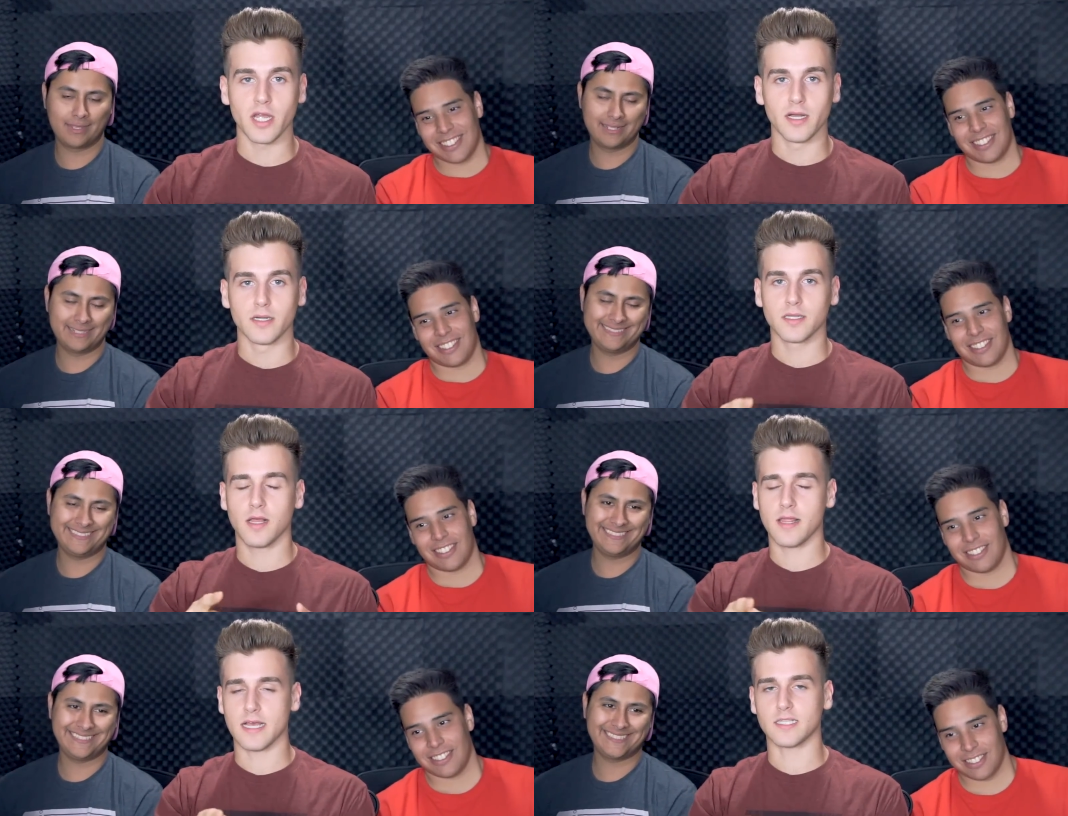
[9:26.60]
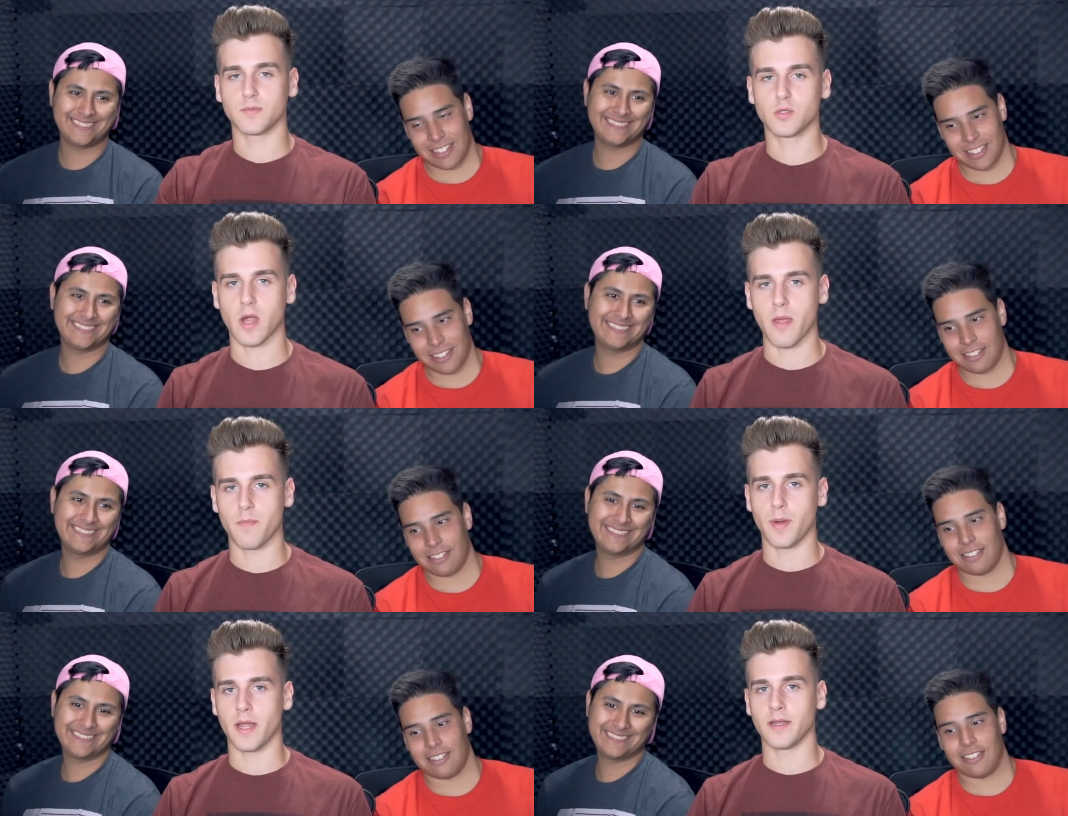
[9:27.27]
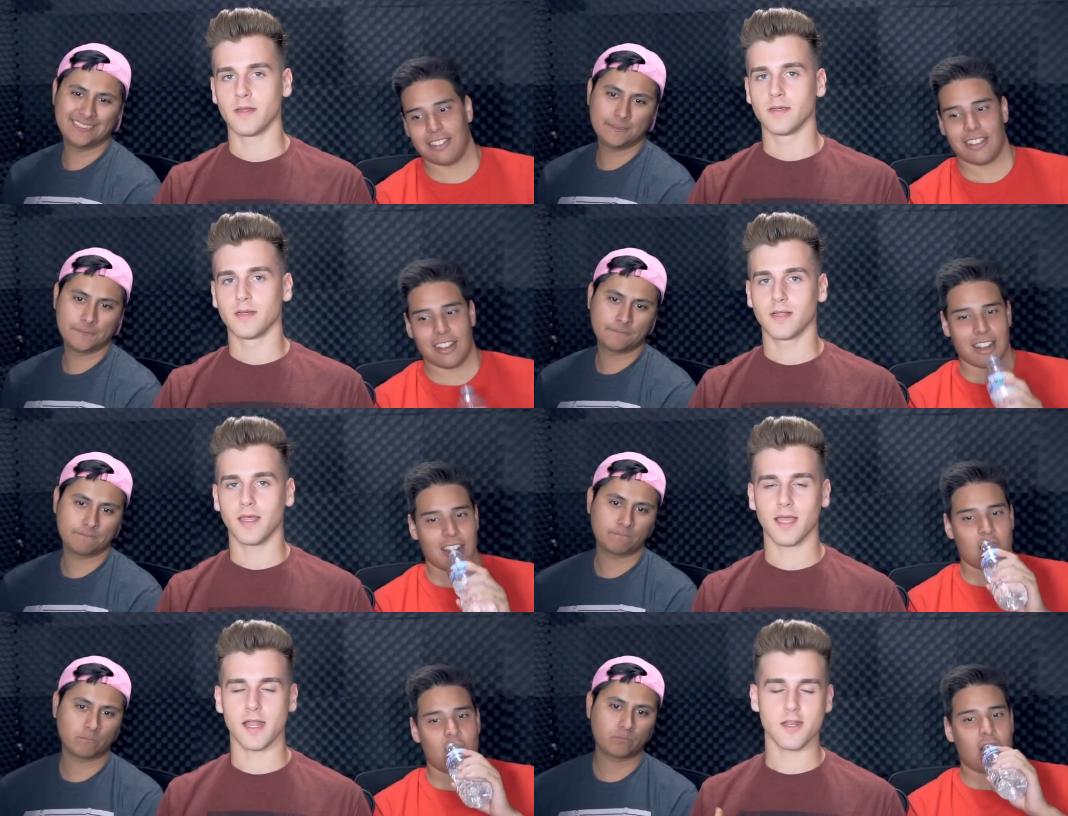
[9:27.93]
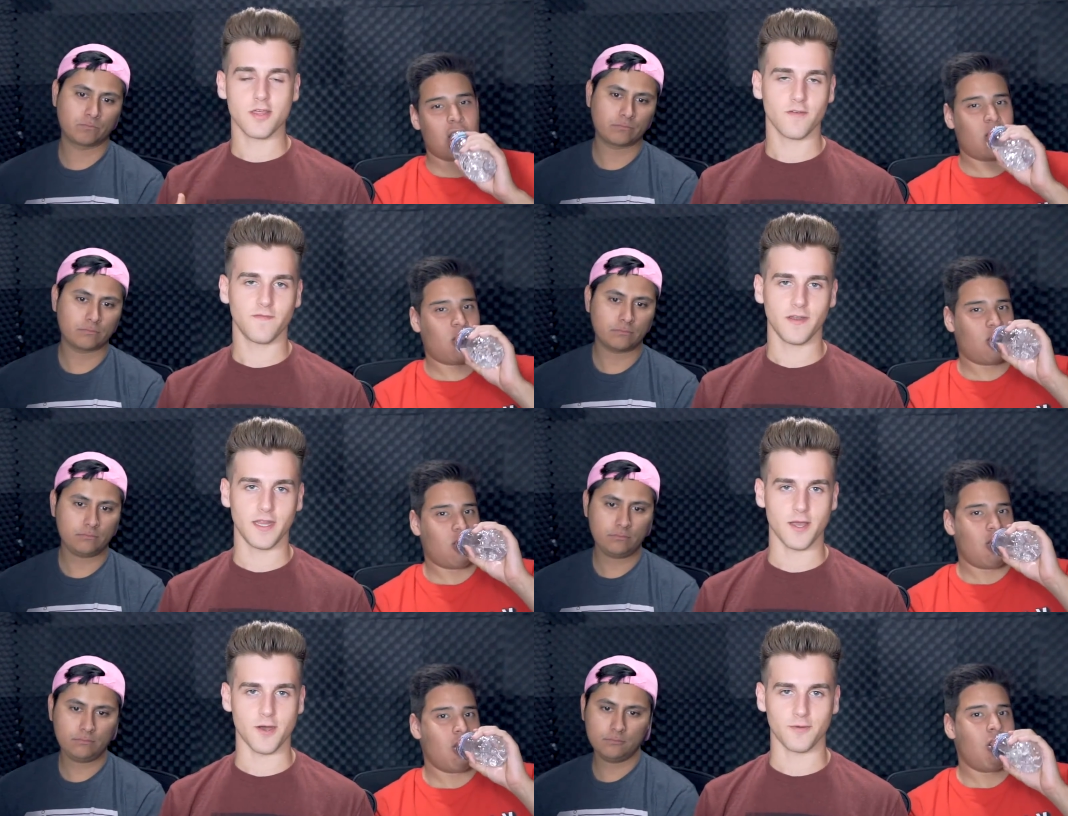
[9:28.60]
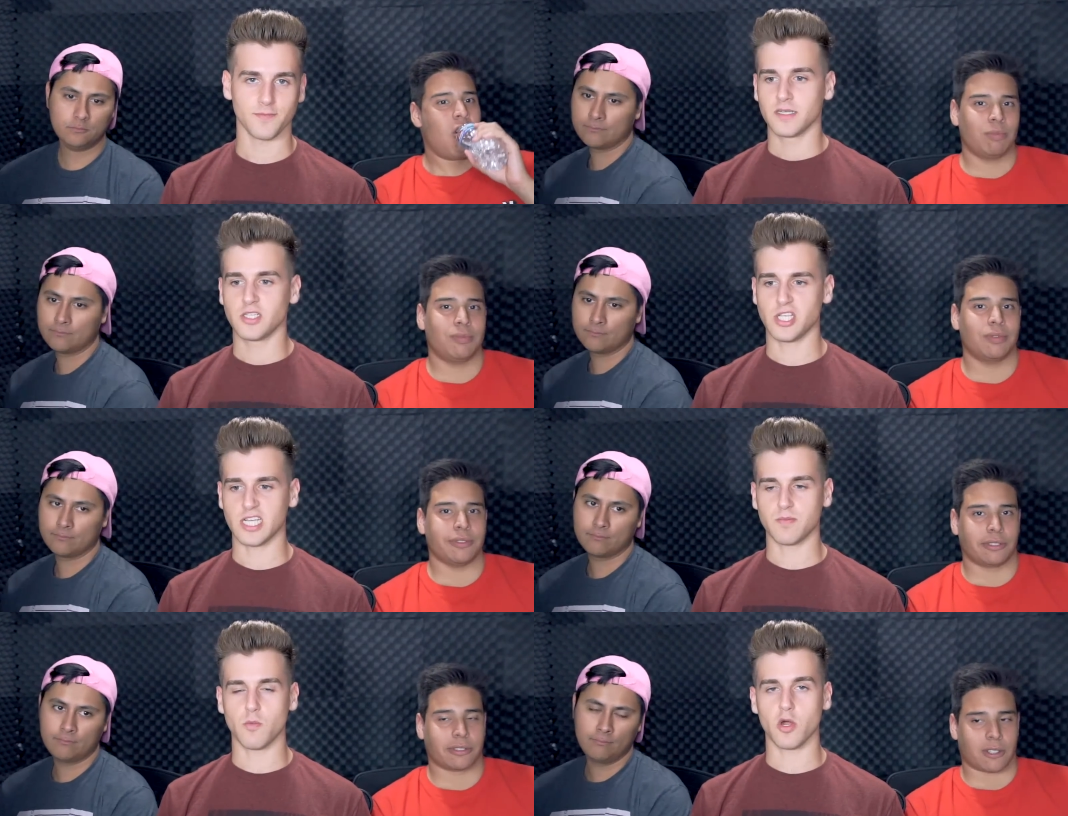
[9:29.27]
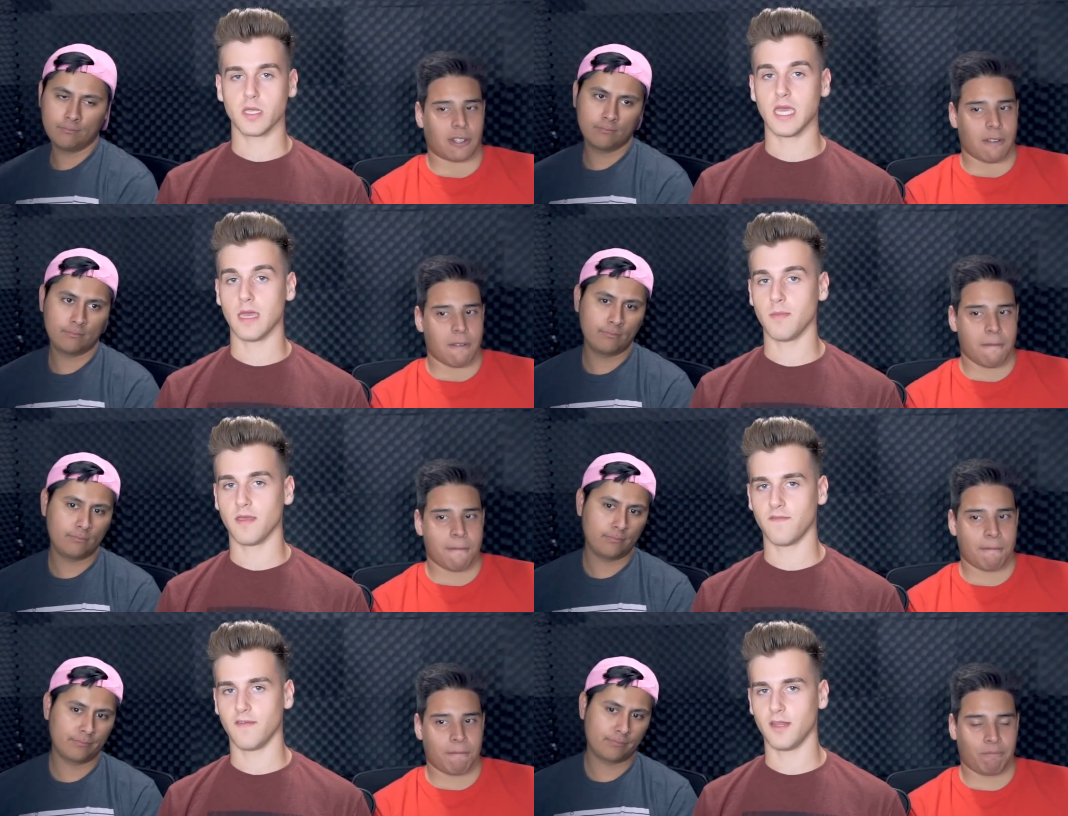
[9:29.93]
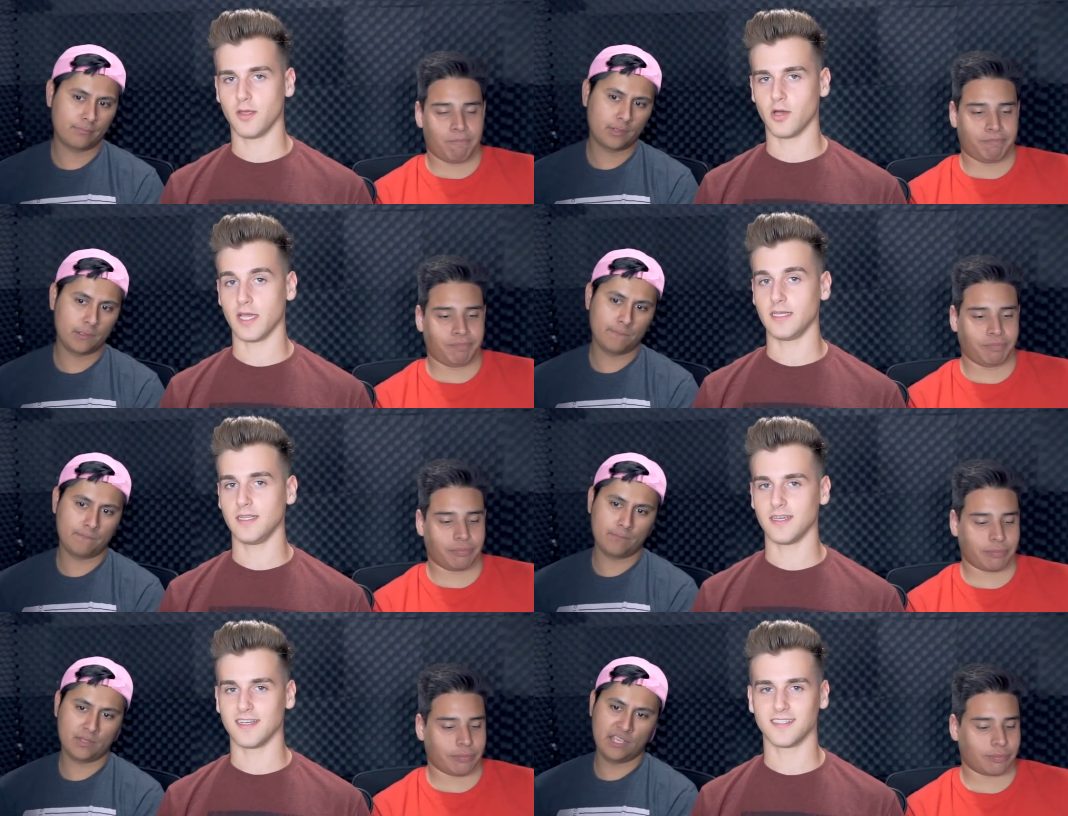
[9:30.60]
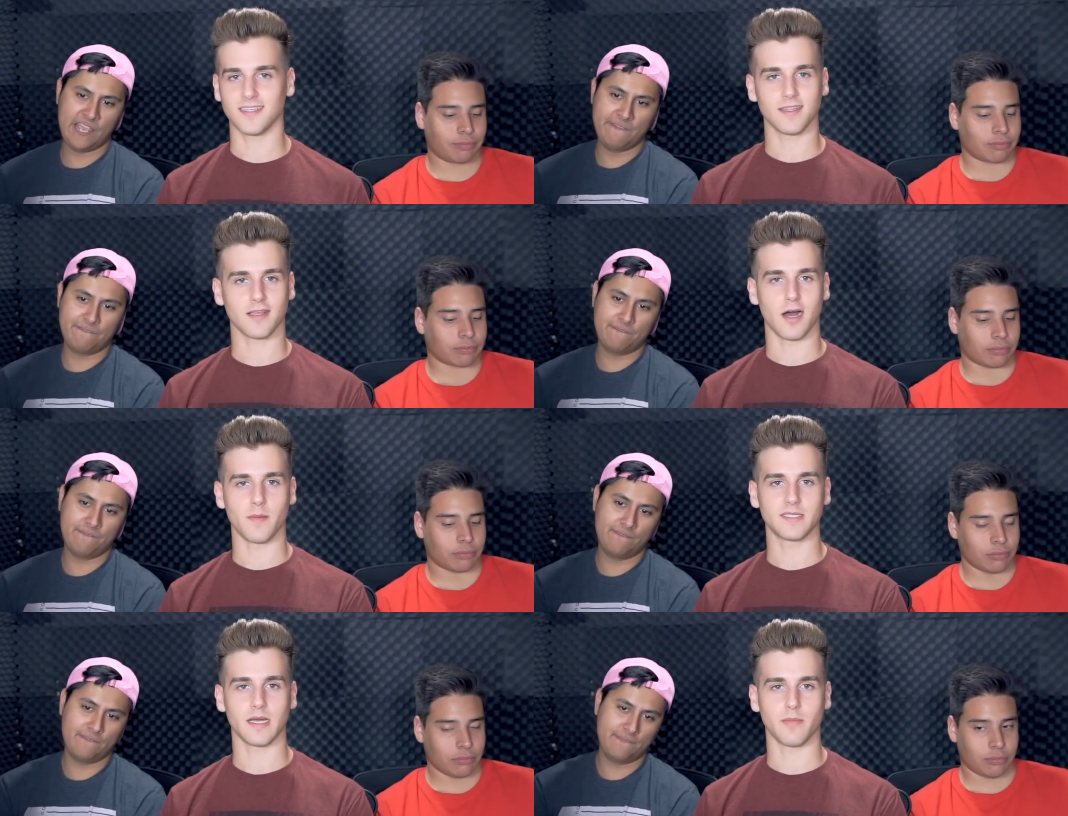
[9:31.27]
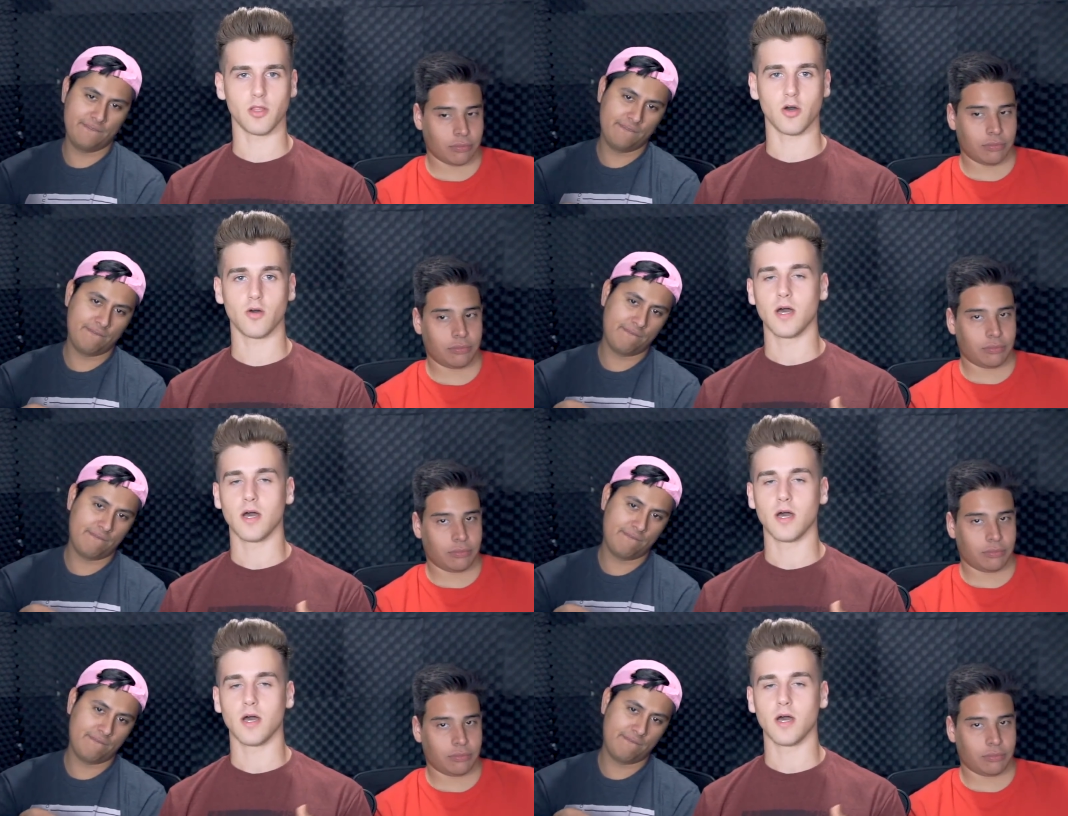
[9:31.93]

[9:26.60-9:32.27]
Speaker 1: to click that subscribe button. Click on another video. Suggest more gaming video ideas in the comments down below.